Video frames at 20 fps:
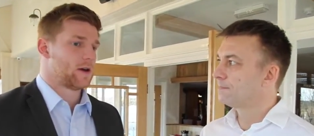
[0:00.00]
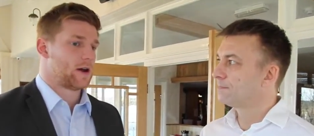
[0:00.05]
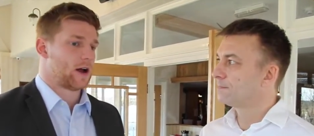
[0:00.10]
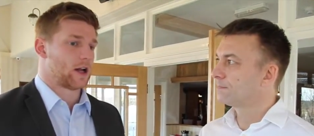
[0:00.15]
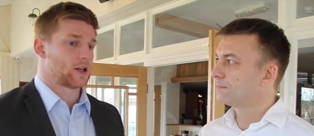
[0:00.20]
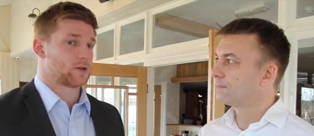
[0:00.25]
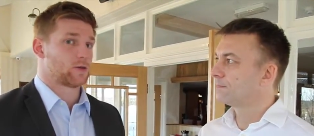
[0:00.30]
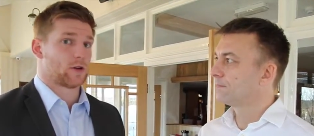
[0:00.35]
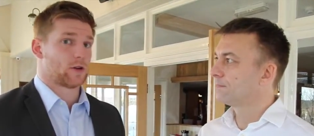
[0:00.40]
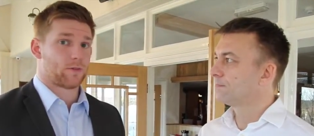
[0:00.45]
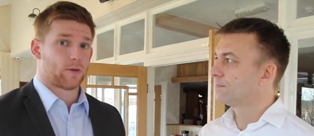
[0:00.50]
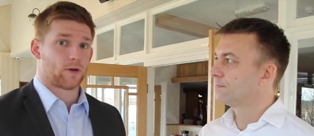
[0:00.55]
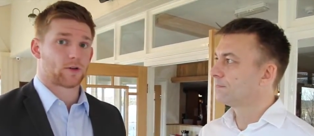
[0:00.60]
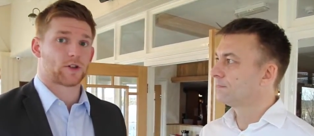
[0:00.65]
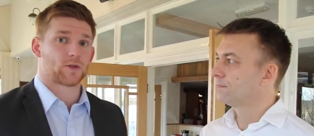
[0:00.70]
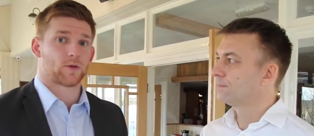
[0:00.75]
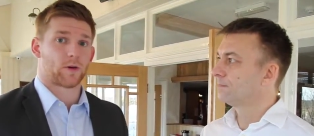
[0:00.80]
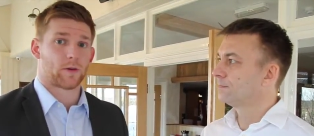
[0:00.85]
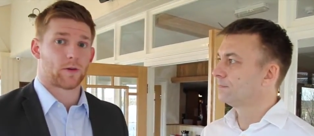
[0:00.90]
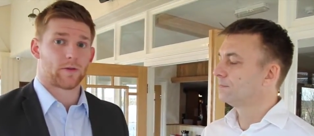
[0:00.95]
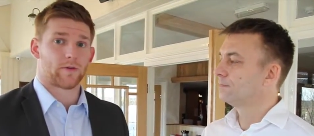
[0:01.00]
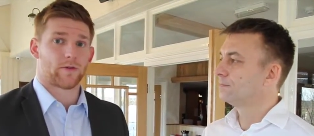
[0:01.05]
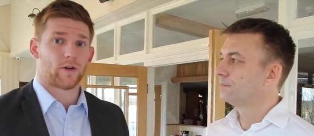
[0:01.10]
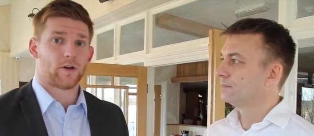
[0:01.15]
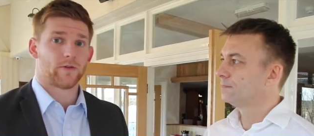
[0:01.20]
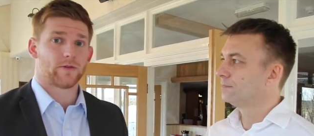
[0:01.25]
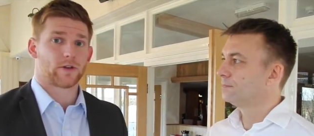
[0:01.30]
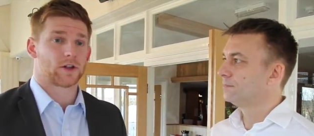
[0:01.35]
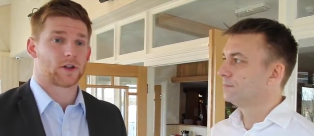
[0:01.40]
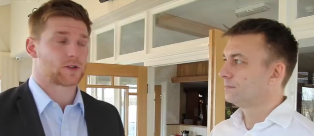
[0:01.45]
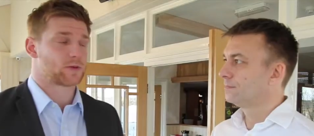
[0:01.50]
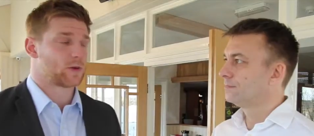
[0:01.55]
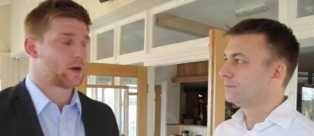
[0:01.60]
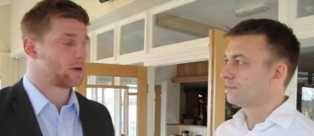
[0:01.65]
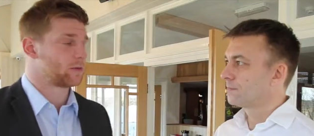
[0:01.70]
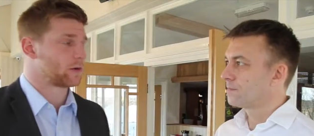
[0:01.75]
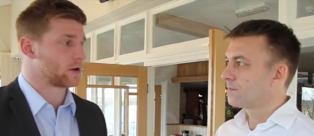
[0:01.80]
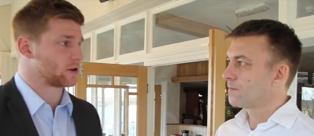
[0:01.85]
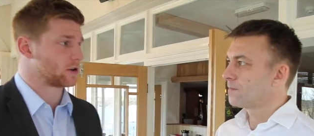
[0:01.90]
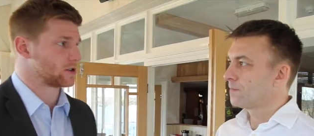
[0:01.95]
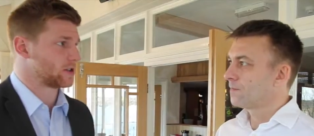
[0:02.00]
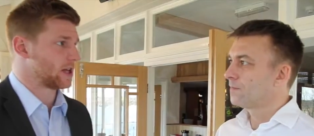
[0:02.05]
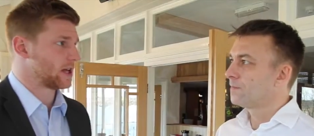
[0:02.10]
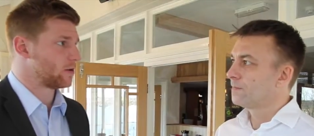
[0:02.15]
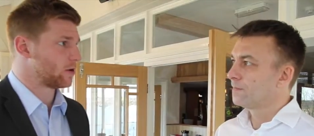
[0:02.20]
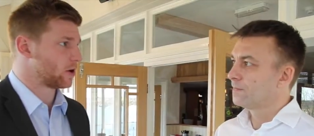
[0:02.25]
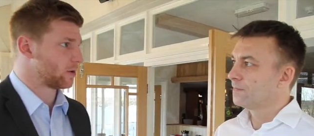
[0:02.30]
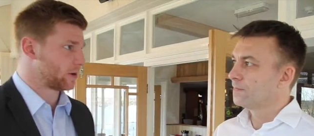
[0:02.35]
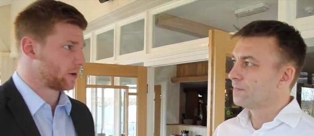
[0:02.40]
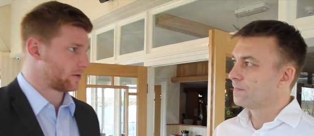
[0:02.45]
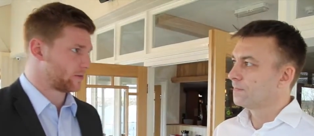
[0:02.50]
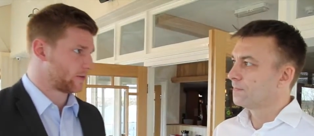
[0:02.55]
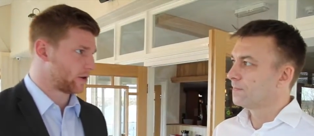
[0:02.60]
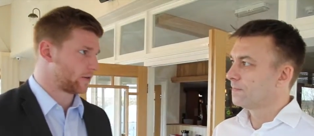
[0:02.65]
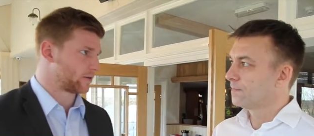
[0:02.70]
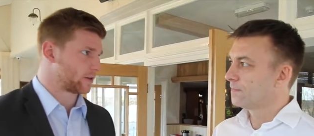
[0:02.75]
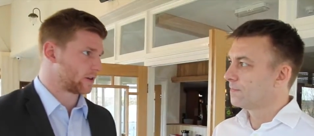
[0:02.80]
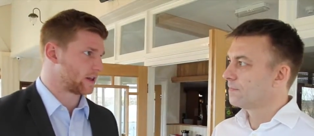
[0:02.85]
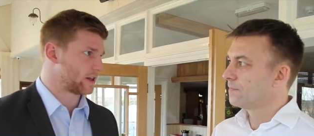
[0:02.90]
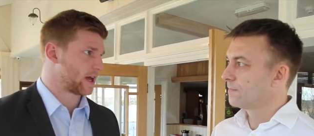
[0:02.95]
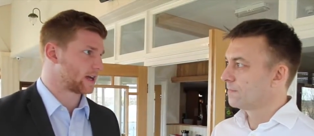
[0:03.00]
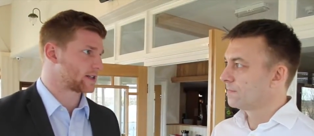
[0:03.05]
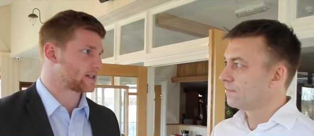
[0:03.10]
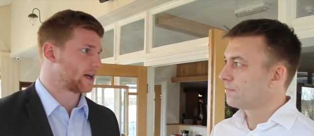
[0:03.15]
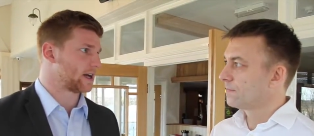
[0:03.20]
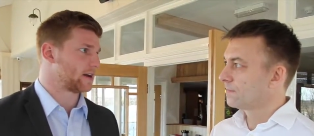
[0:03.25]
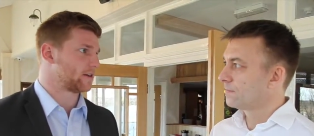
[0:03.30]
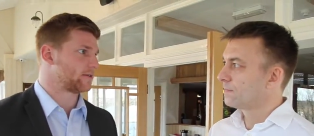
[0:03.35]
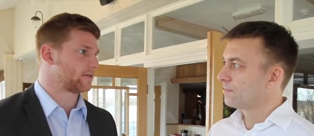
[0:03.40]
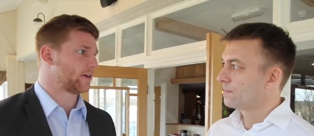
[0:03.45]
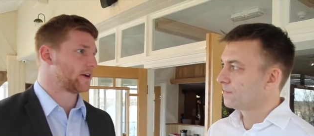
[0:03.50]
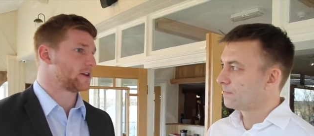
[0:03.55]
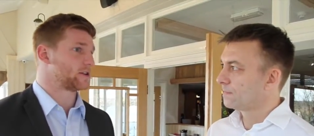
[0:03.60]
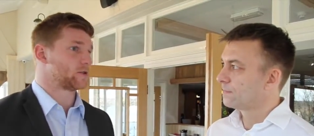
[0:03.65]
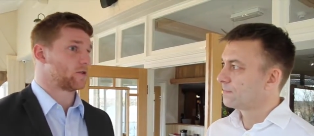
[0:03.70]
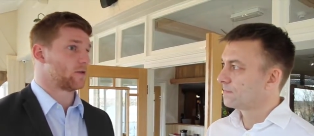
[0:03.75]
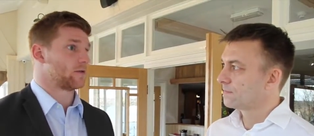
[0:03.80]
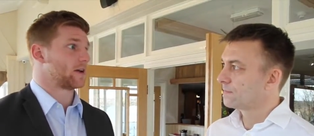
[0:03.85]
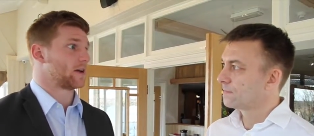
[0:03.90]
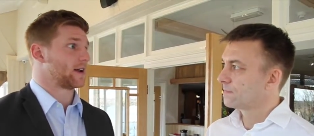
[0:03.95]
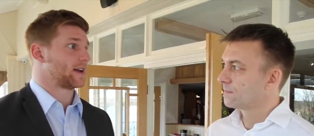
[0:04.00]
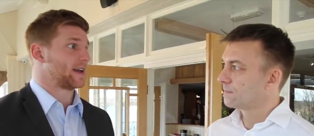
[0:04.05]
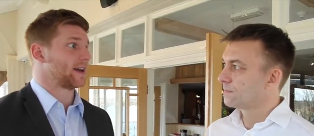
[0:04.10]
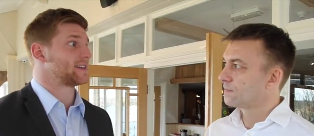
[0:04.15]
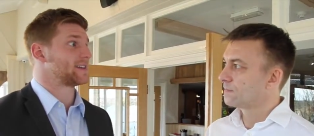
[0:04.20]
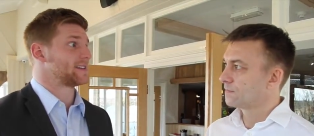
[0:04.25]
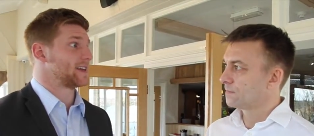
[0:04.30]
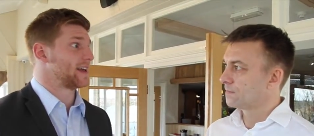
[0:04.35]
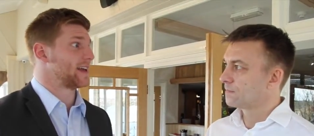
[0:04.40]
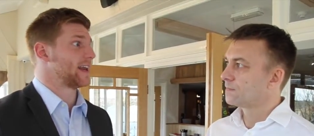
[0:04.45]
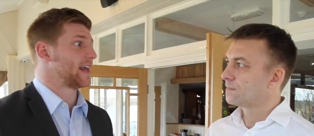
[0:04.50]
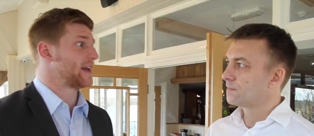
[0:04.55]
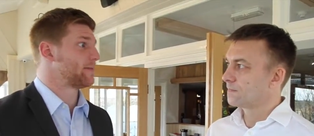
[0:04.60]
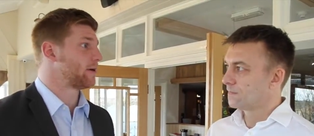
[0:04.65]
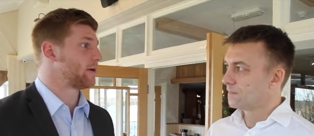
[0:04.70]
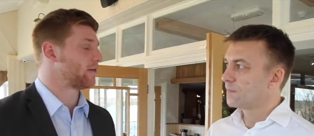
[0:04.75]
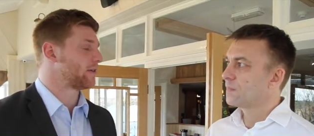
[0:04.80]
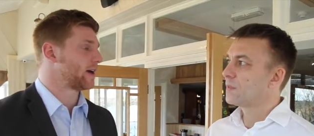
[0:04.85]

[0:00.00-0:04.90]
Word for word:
Speaker 1: and it's what the boxers want to be involved in as well because they want to be involved in the exciting fight. So it gets their name out